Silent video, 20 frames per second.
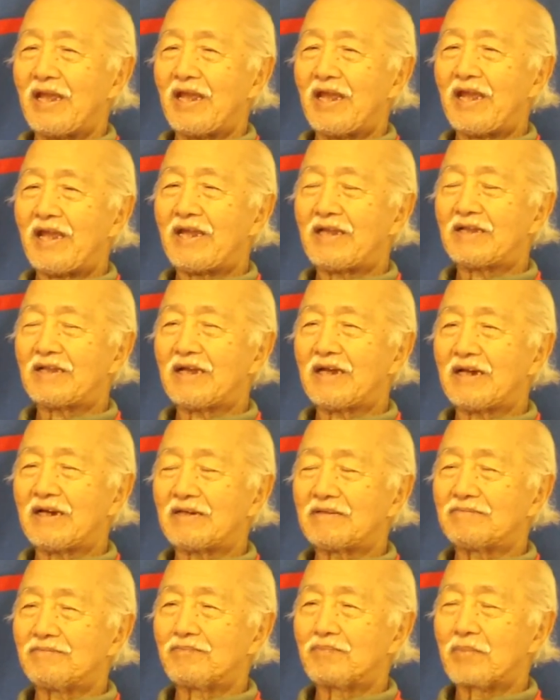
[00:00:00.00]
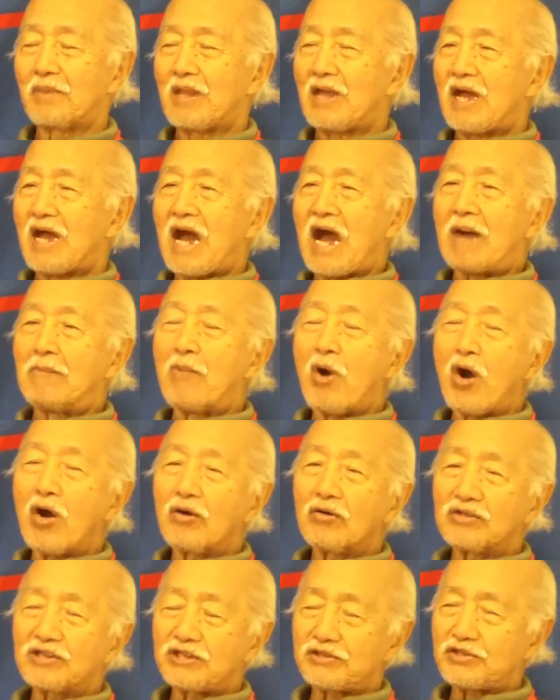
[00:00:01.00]
and. Uh,
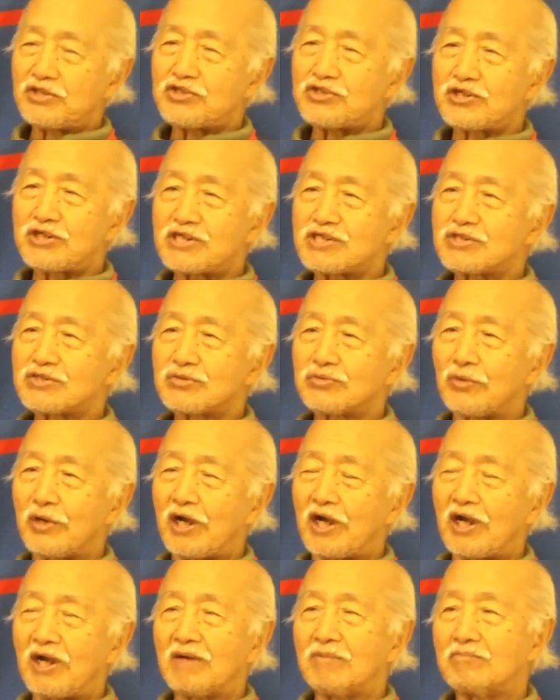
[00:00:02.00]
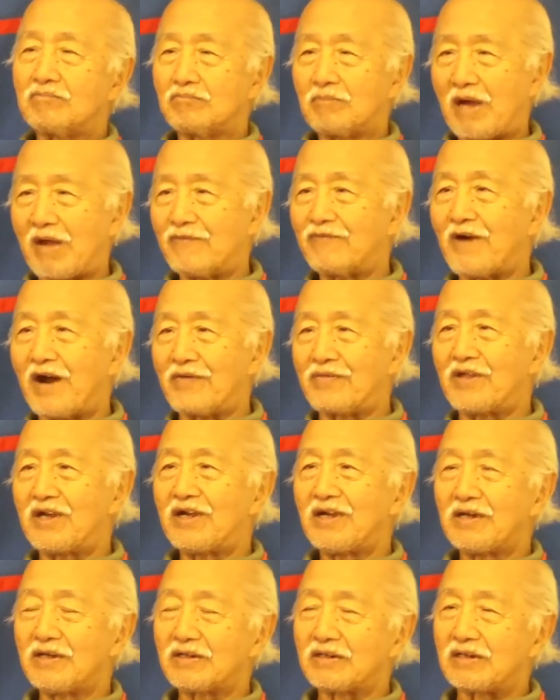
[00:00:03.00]
among the teachers were my
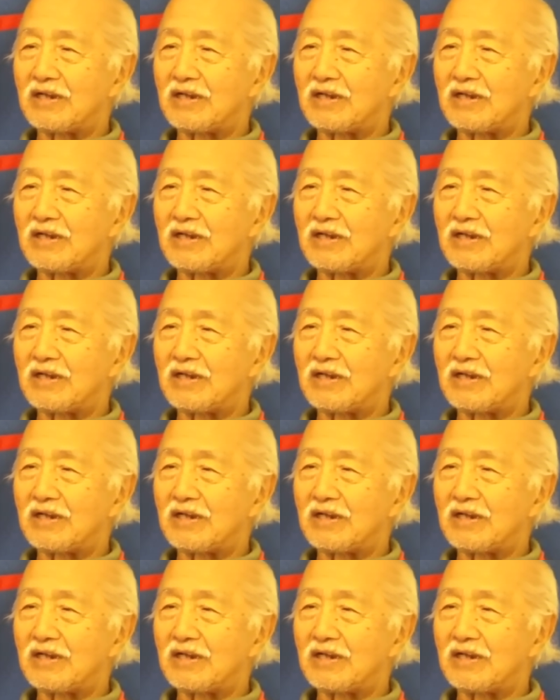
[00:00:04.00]
father,